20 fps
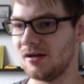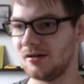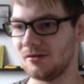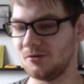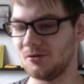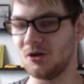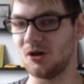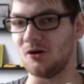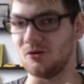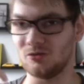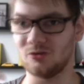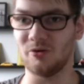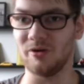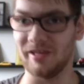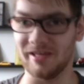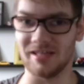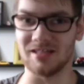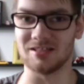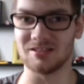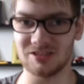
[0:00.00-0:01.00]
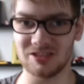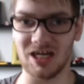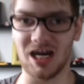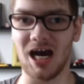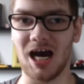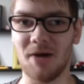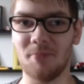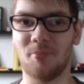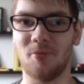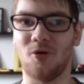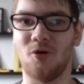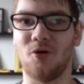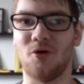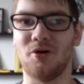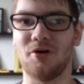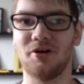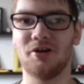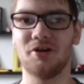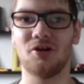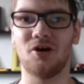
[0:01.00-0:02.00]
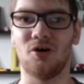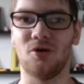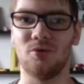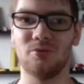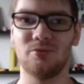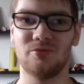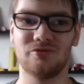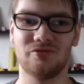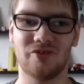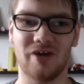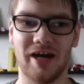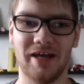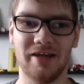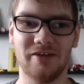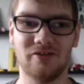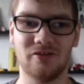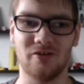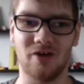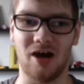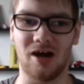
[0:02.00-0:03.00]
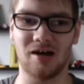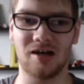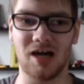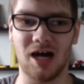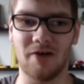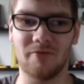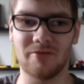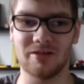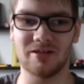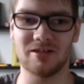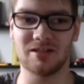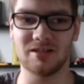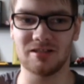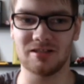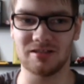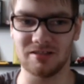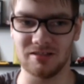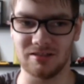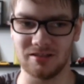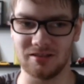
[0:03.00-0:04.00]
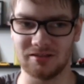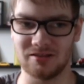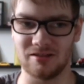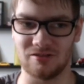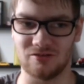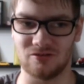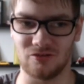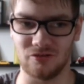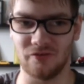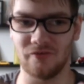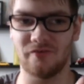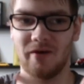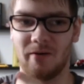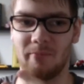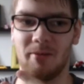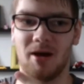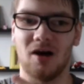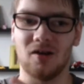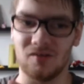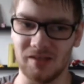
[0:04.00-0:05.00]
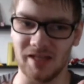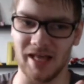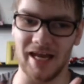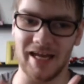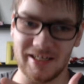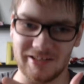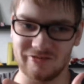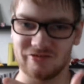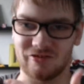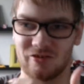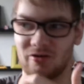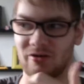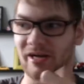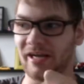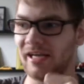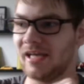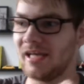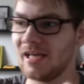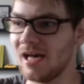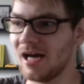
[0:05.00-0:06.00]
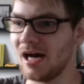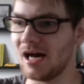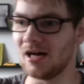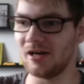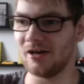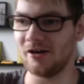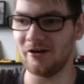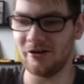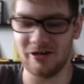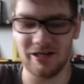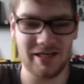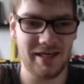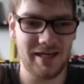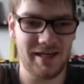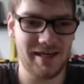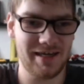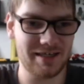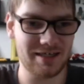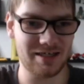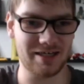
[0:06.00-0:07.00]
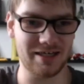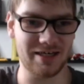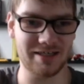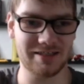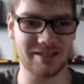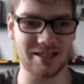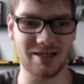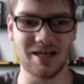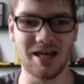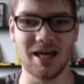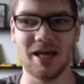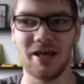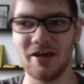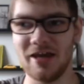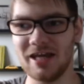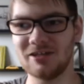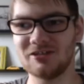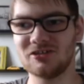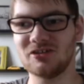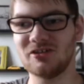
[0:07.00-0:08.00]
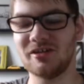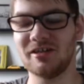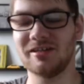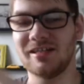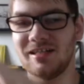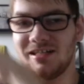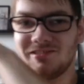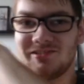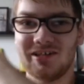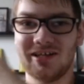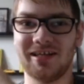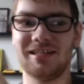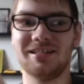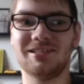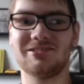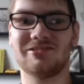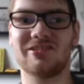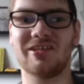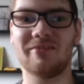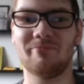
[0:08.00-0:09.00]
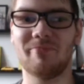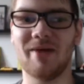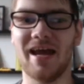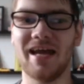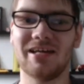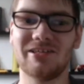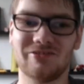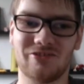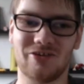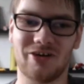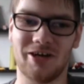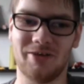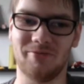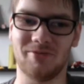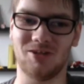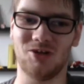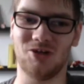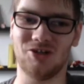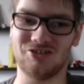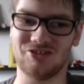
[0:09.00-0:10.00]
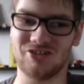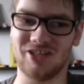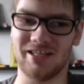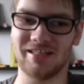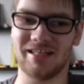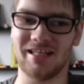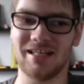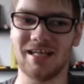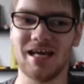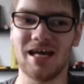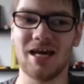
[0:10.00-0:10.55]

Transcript: you know, doing her job or, you know, trying to uncover uh, the truth about Lex or any uh, any other character. There's an interesting backstory with Lois Lane that